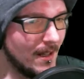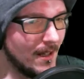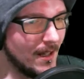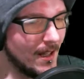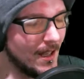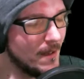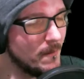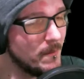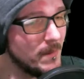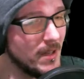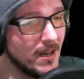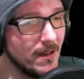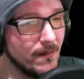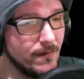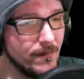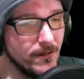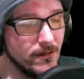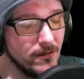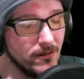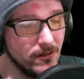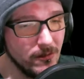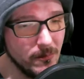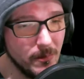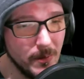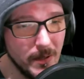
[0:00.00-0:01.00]
I met a few
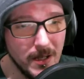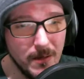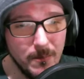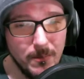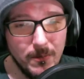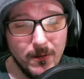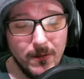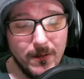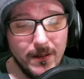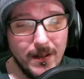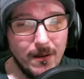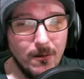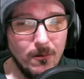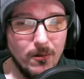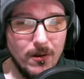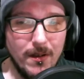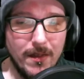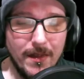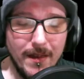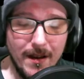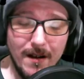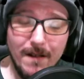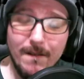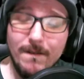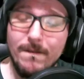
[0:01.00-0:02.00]
new people that were
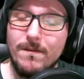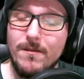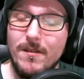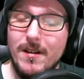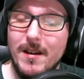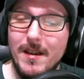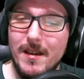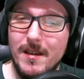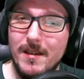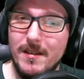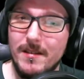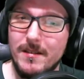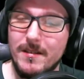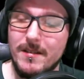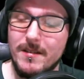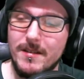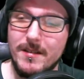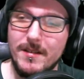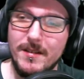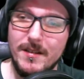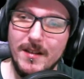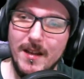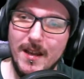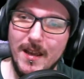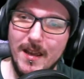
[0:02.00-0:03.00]
their
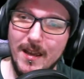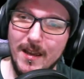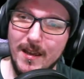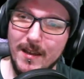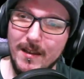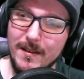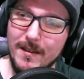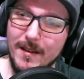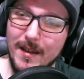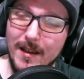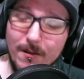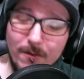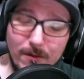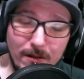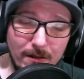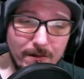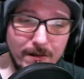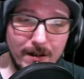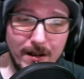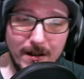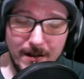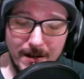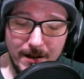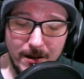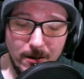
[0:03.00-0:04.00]
friends, and they were
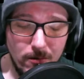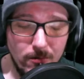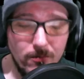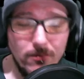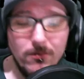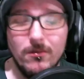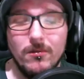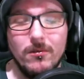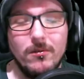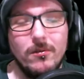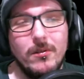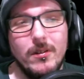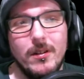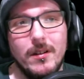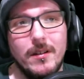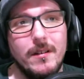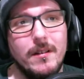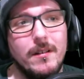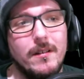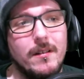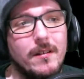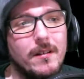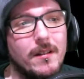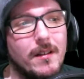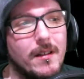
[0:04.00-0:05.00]
very cool,
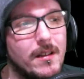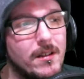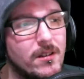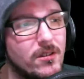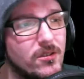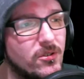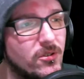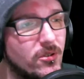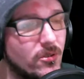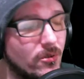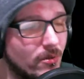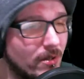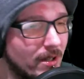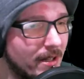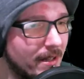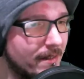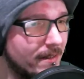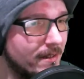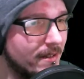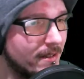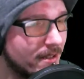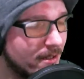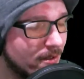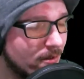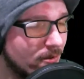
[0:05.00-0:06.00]
and I enjoyed
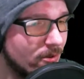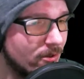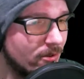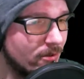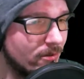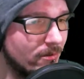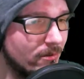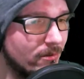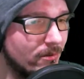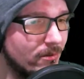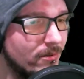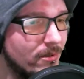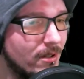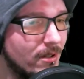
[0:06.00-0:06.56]
the social